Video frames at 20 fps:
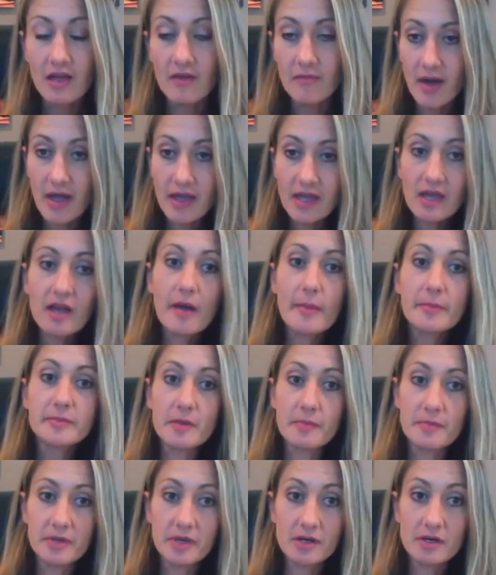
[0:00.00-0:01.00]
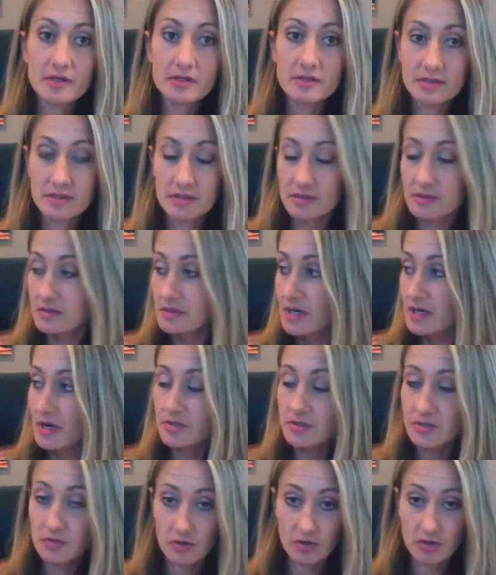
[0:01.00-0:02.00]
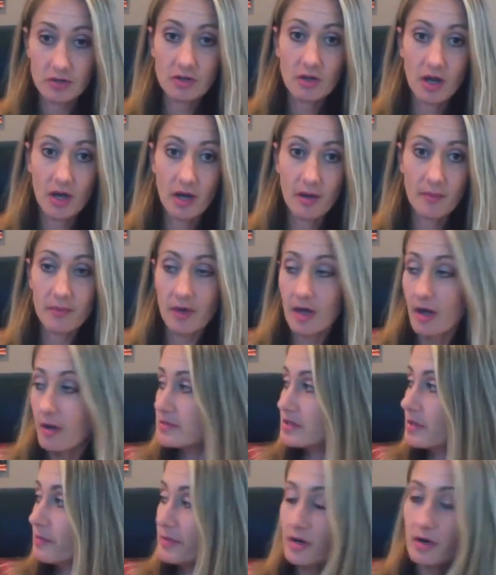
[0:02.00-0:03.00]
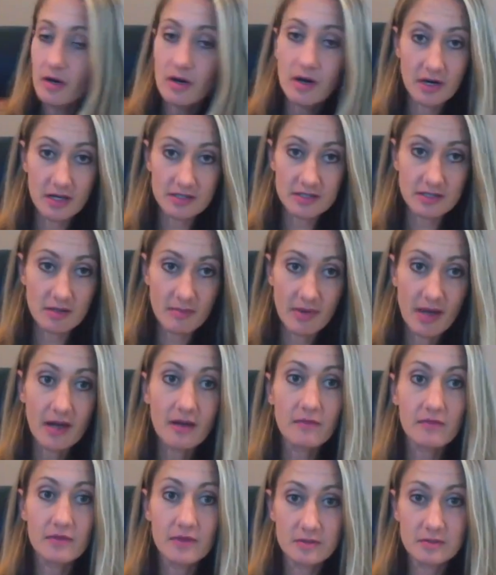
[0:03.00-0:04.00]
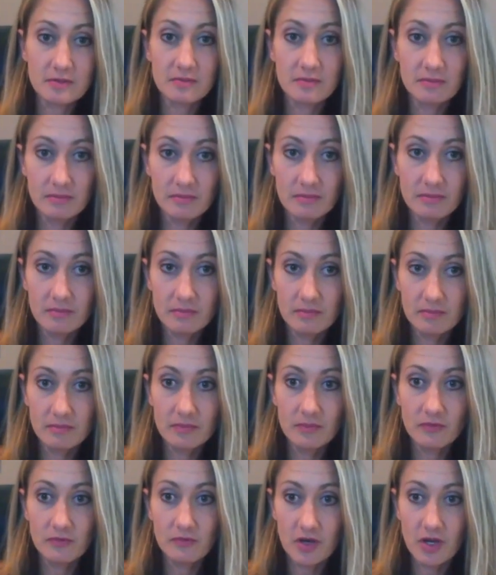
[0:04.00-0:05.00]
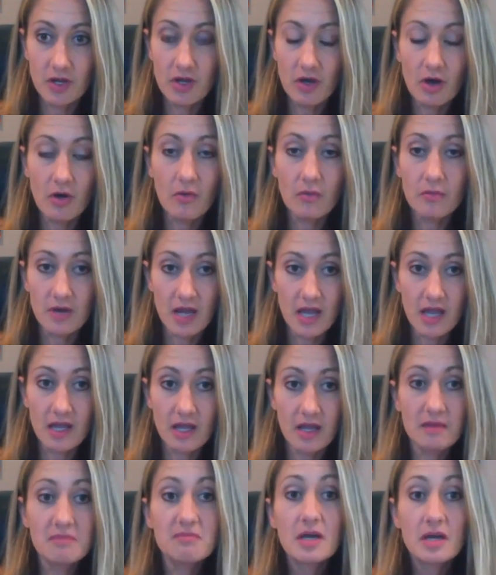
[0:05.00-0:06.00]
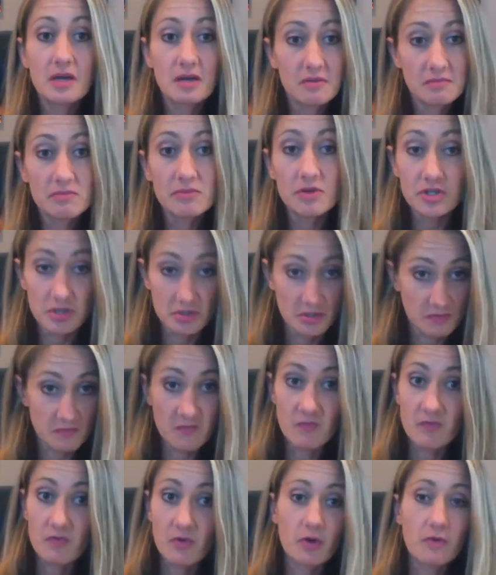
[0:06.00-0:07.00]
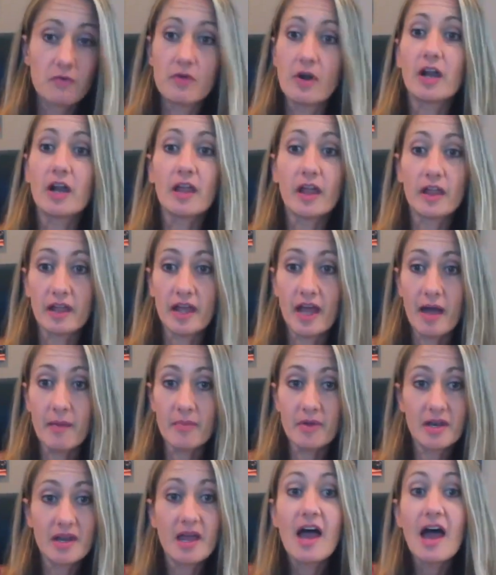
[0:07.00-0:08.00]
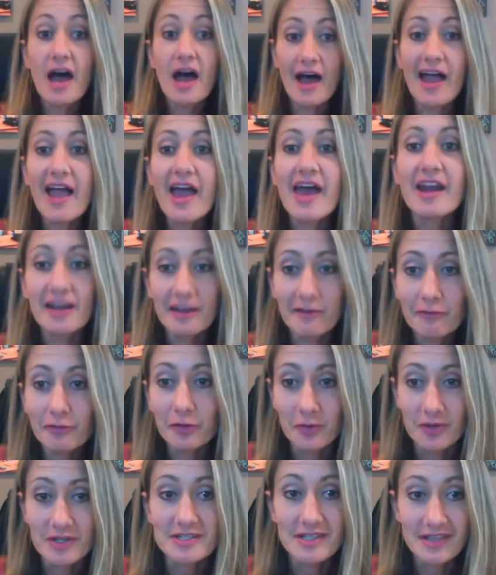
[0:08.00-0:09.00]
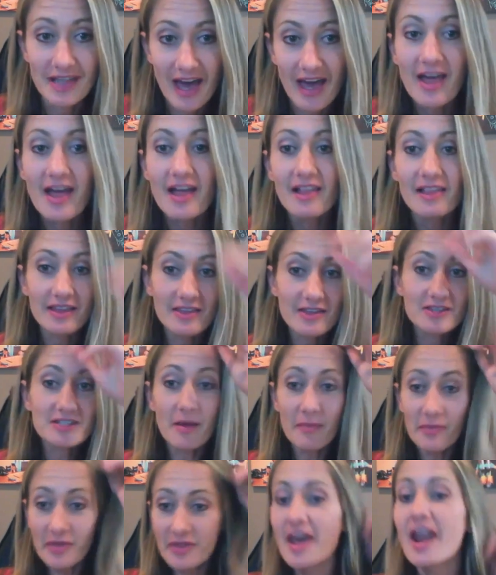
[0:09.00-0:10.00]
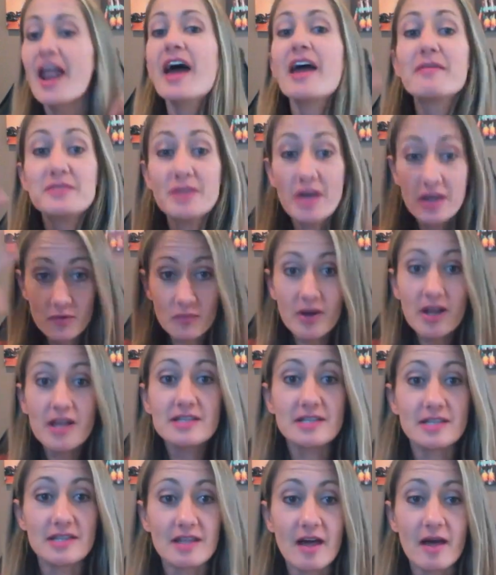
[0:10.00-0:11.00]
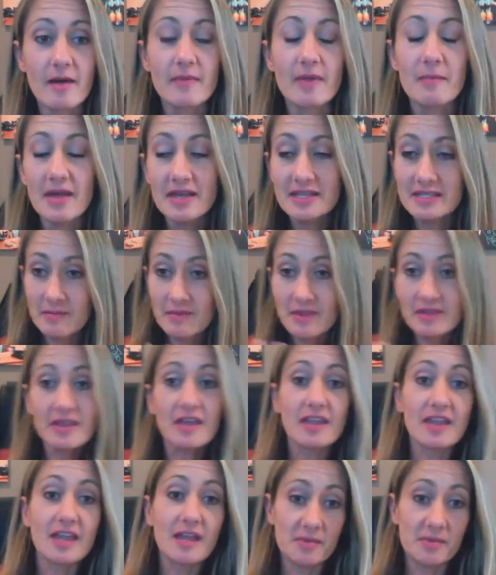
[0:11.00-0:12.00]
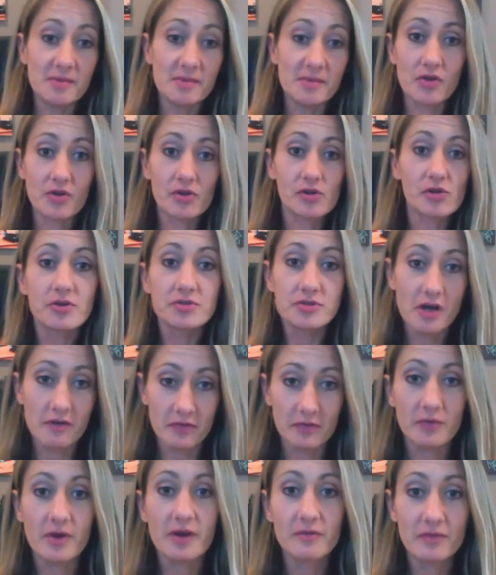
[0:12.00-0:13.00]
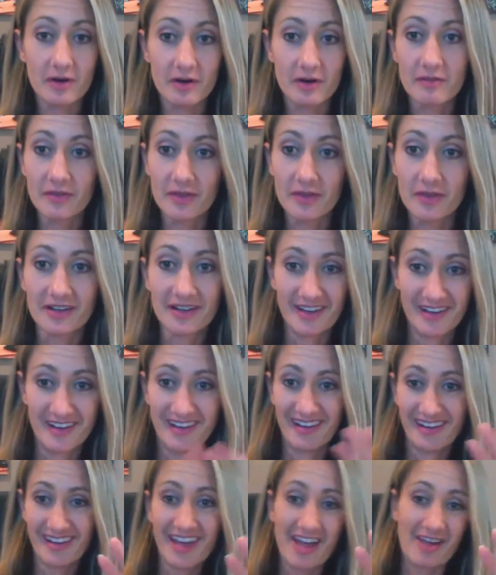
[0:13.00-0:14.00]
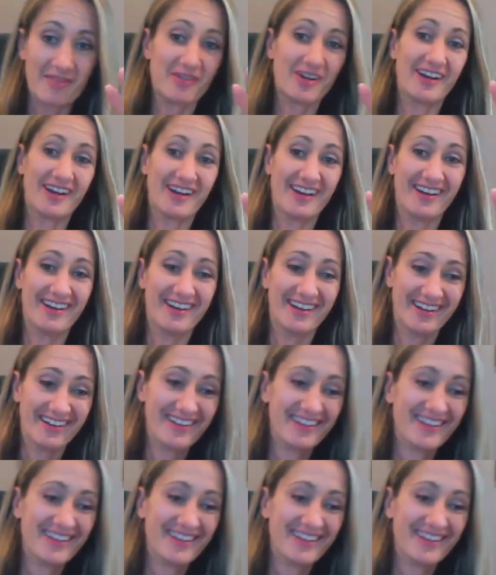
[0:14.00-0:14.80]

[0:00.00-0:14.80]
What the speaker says: If my kid comes up here, comes up here and is in the back of this video naked, which could very likely happen, I had an influence in that. Like, there's something that I have done in raising them that makes them think they can keep taking their clothes off and run in front of the camera.